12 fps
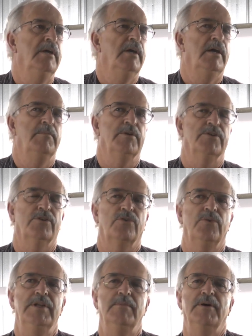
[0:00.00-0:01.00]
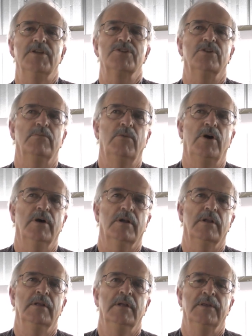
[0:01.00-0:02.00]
and built a three-dimensional model.